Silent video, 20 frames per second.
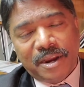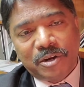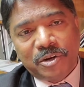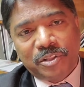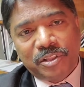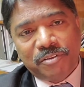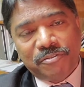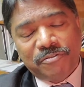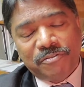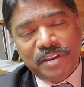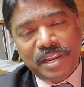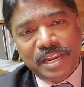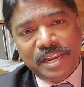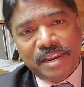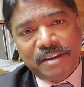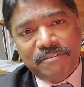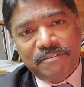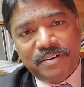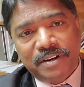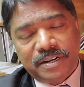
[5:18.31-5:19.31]
to the field
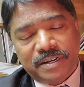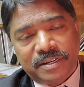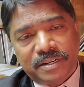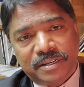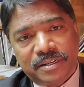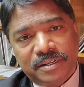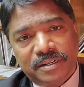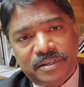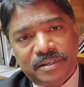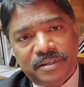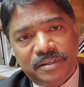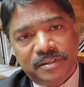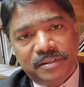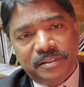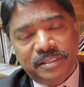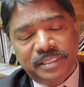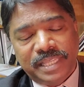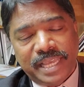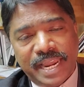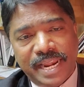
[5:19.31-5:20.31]
and work.
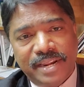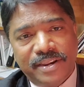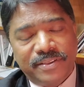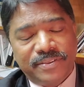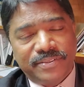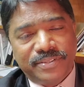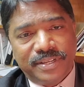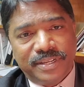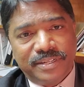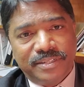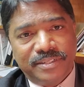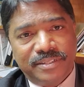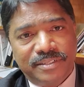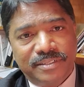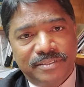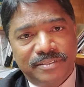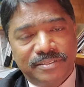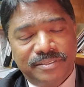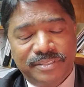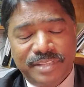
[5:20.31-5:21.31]
The elder son
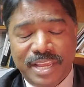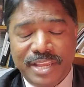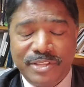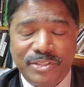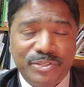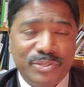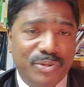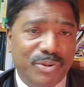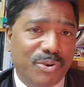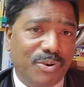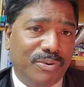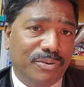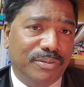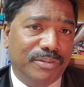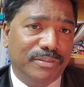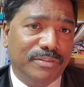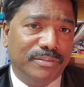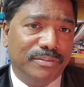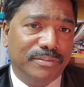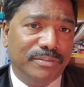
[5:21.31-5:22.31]
says no.
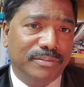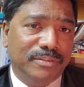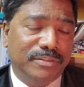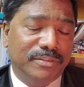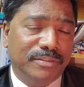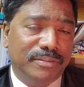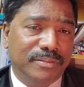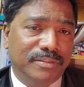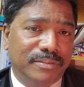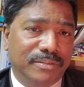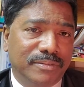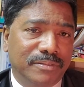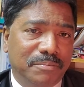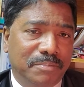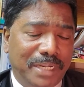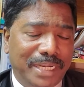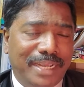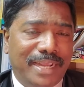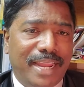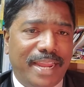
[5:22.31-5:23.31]

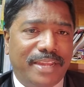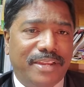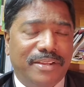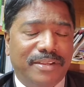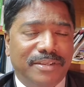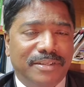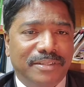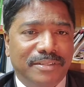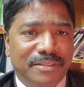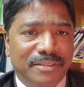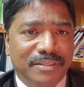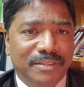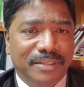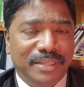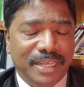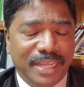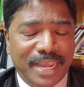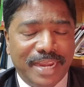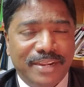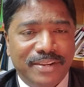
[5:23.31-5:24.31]
But later
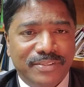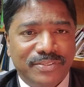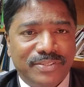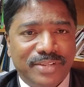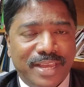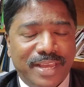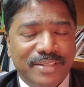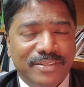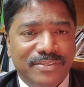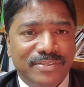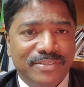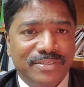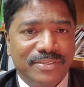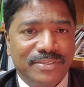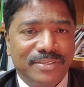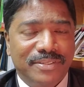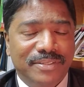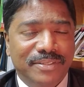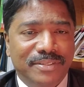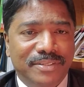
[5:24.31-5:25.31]
he understands,
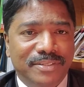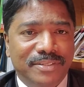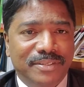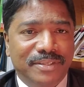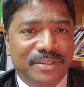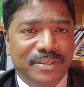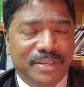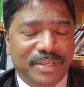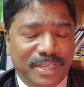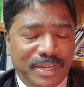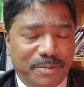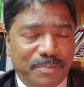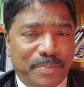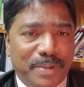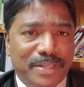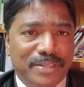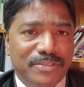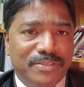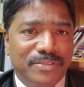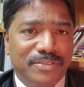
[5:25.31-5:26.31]
he
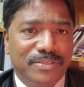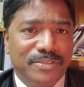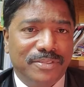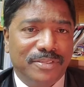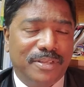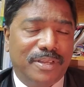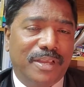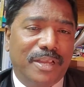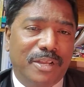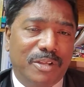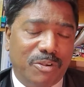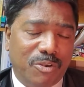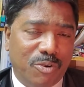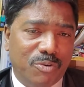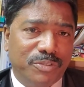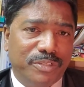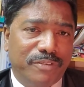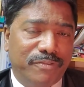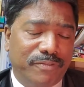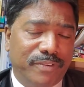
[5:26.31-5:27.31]
repents,
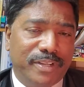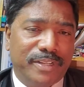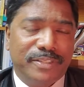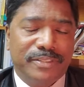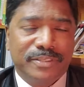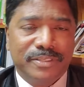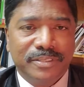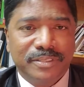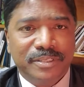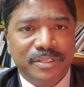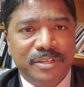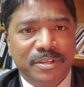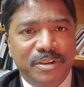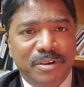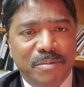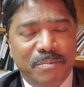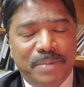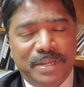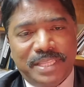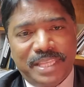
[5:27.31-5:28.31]
goes and works.
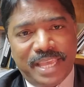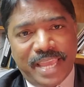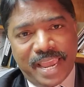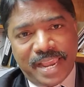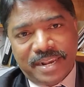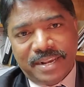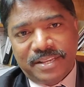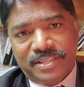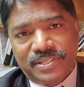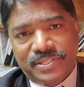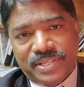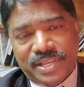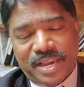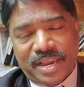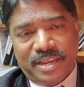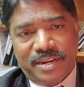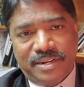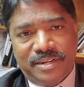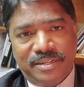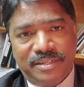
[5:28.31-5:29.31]
But the younger
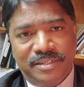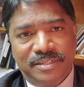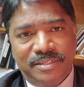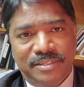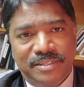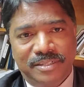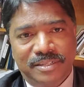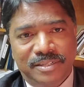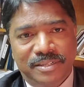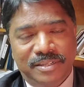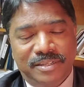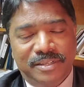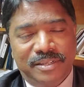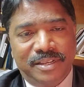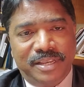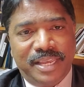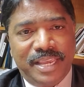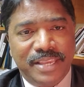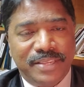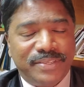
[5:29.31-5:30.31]
son,
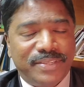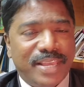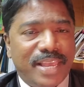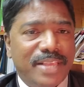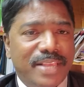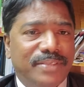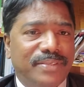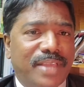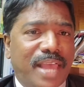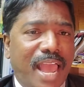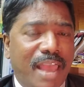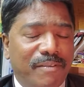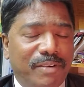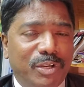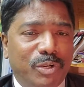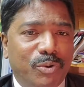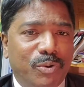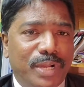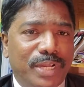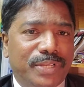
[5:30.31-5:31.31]
he says, I will
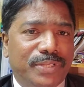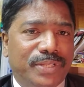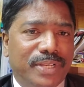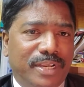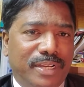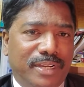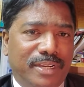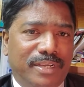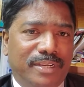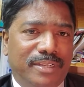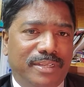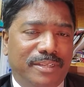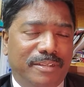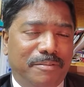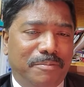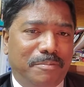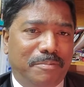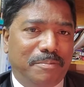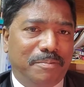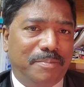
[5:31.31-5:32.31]
do it, sir.
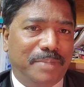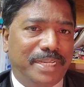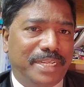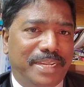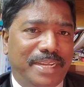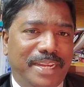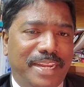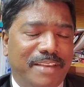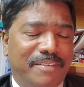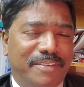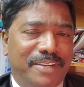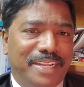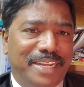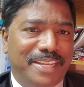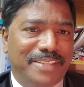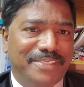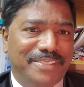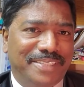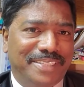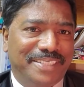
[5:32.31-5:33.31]
But he never
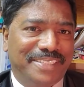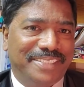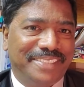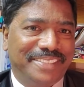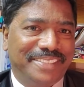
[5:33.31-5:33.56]
does it.